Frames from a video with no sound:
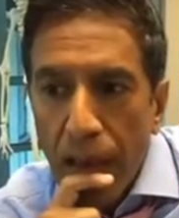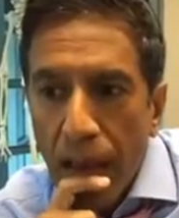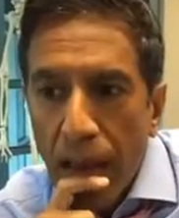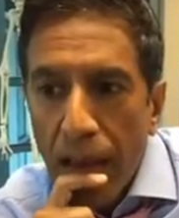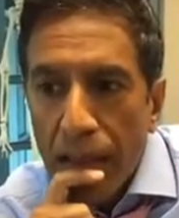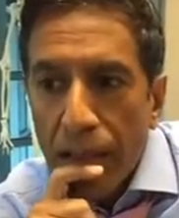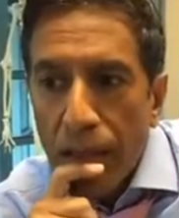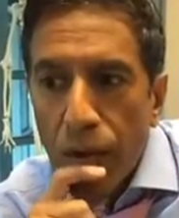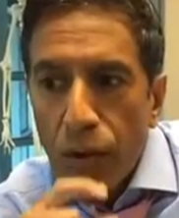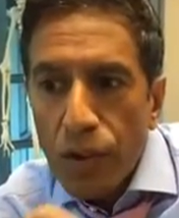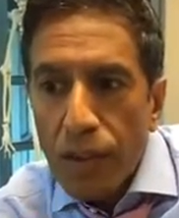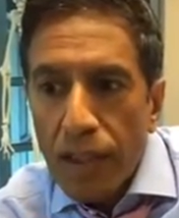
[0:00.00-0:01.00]
And the
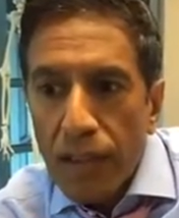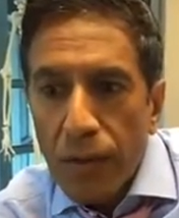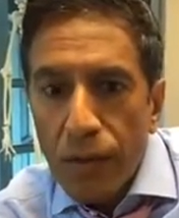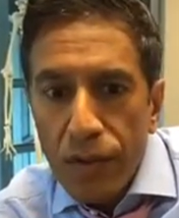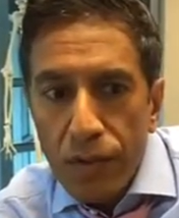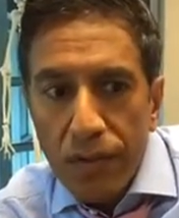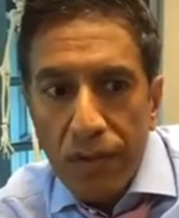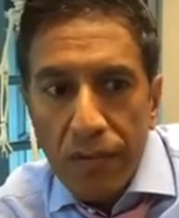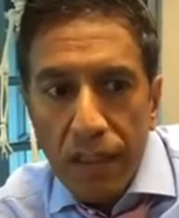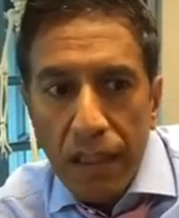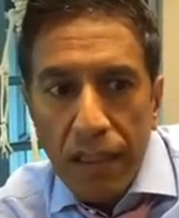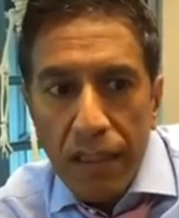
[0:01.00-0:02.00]
notion that they would do
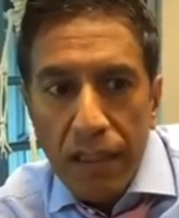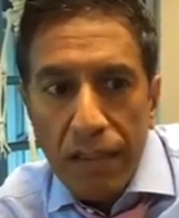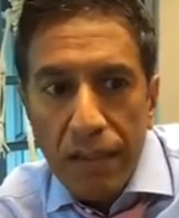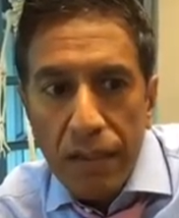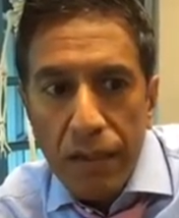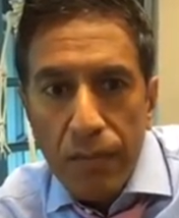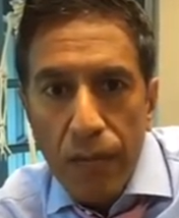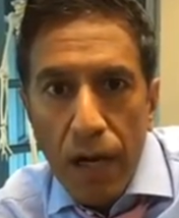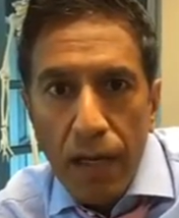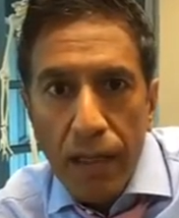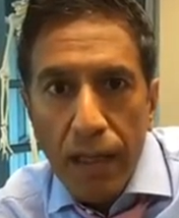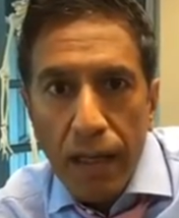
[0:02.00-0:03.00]
something like this to their
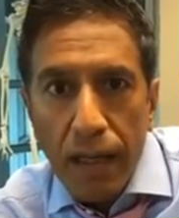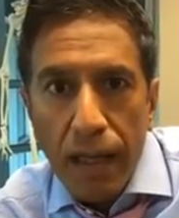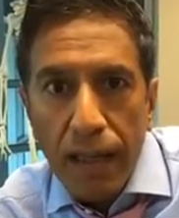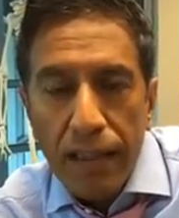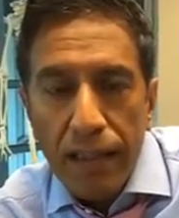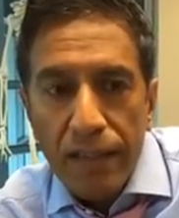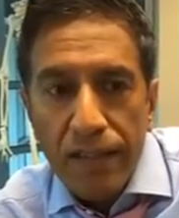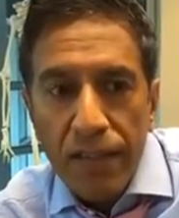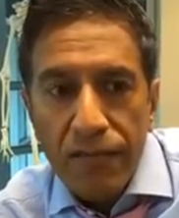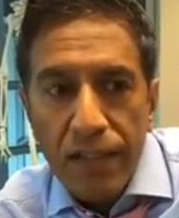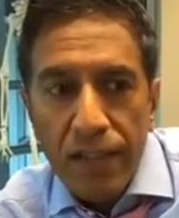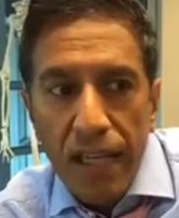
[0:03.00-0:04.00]
body, I think is safe
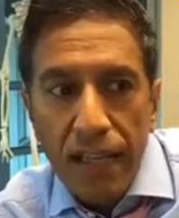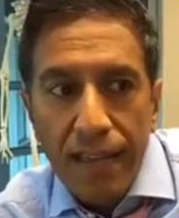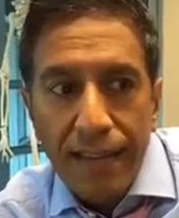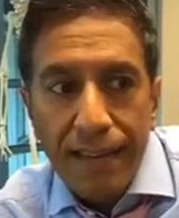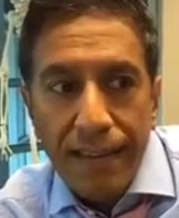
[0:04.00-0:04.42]
to say that